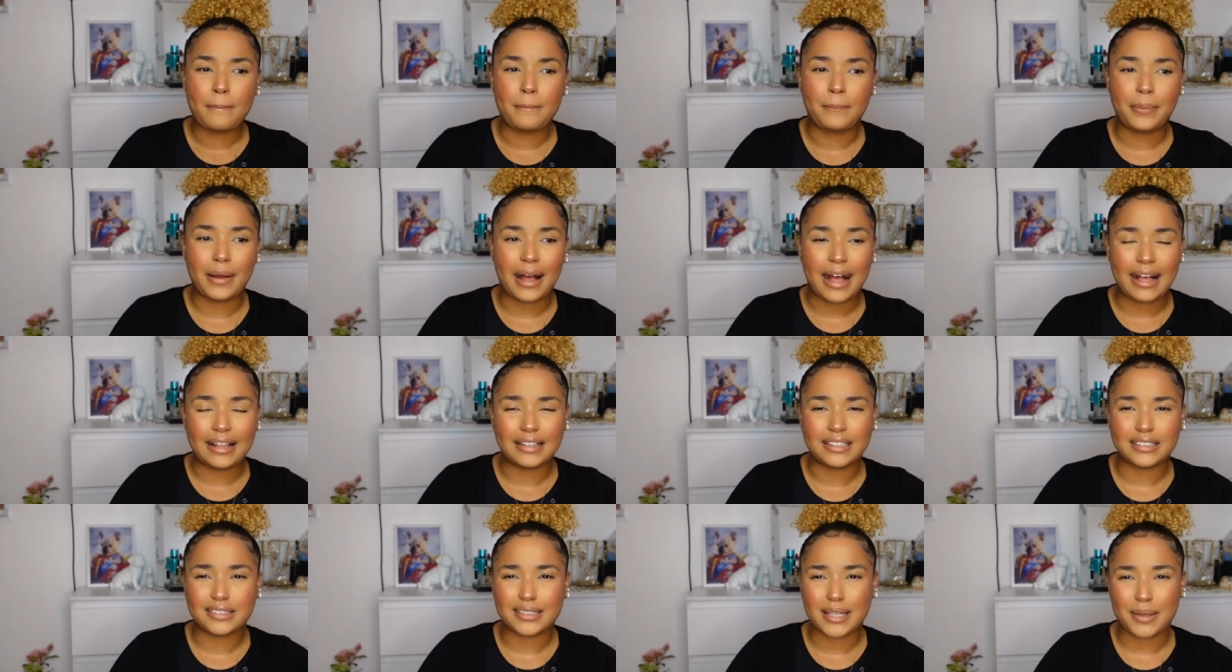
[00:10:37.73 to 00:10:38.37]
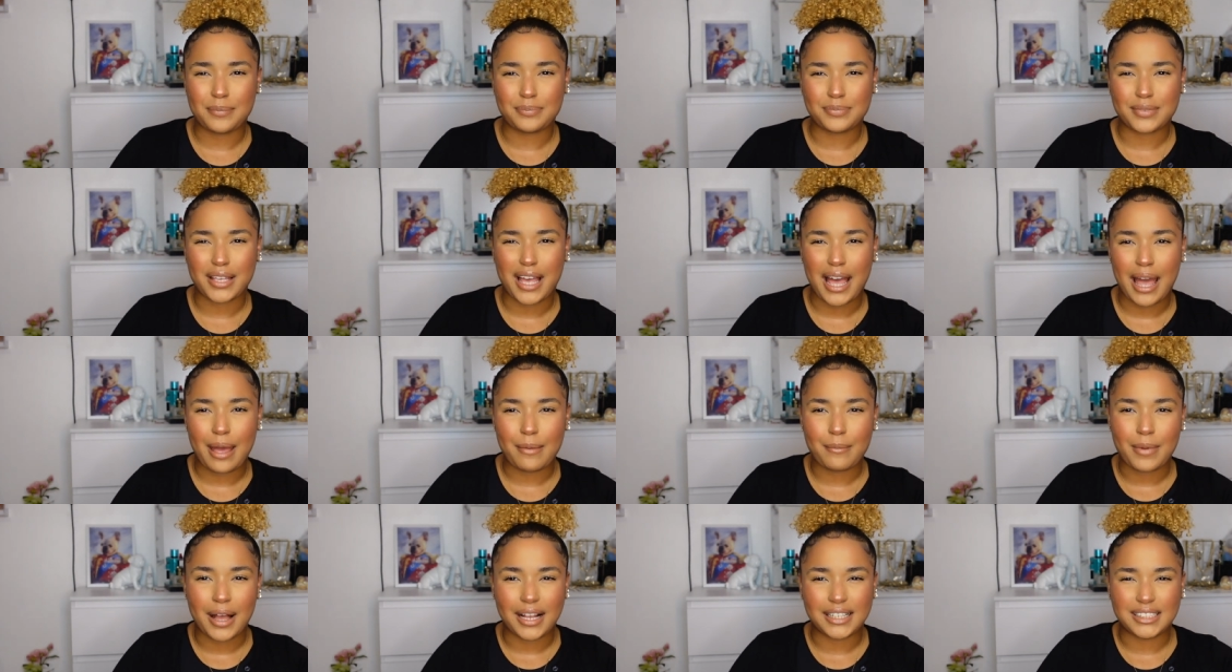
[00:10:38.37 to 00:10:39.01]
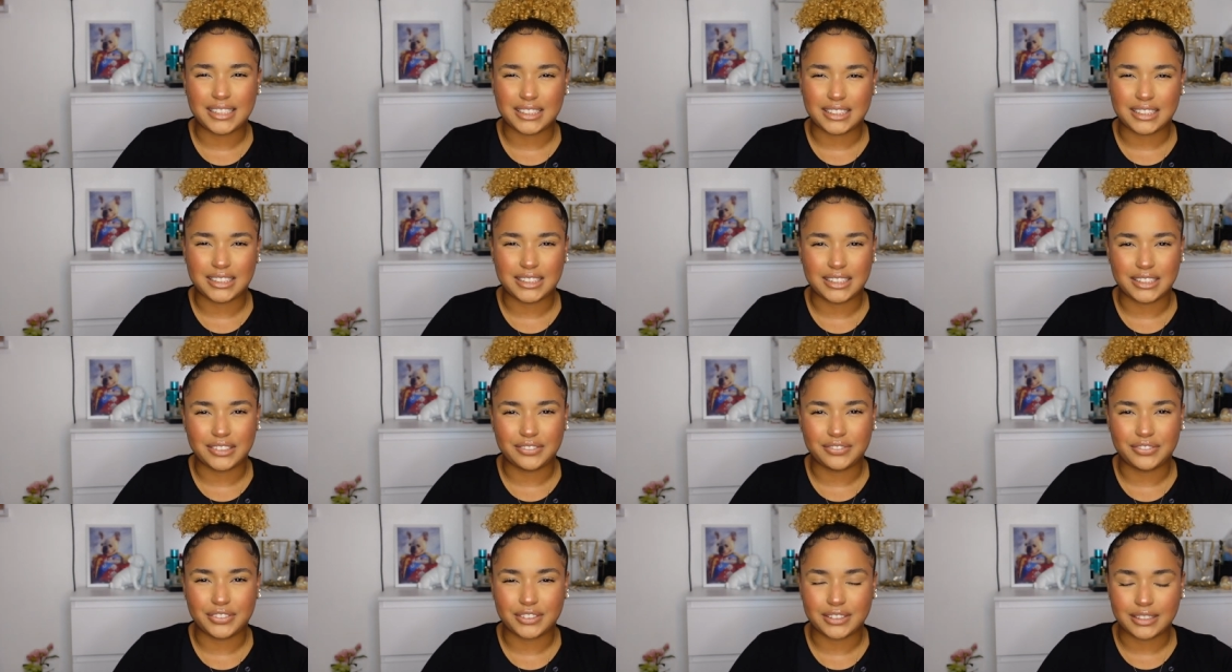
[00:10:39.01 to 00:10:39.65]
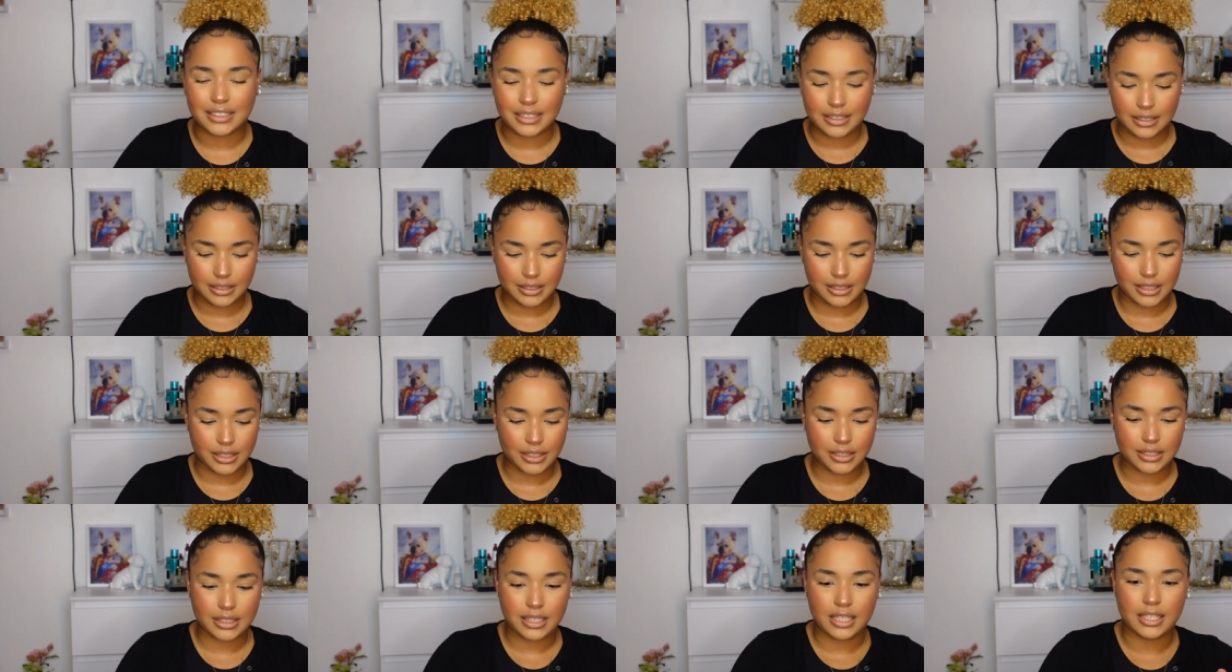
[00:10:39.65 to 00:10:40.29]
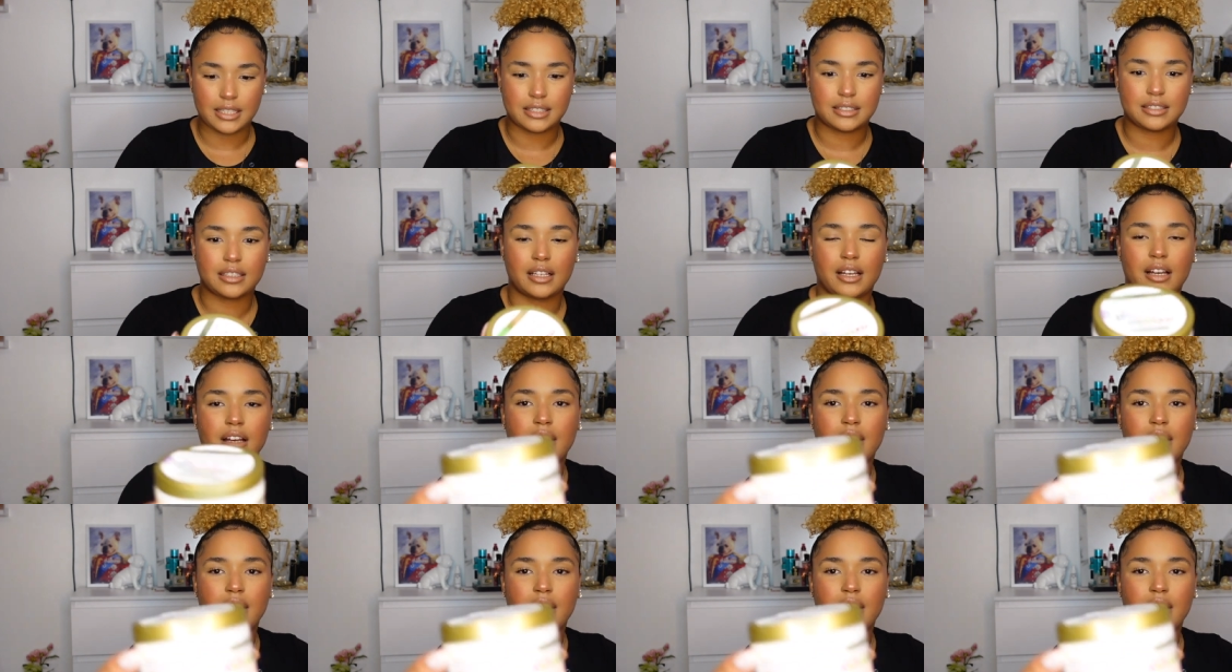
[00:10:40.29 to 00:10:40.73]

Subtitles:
But at the same time, I just didn't feel... This is...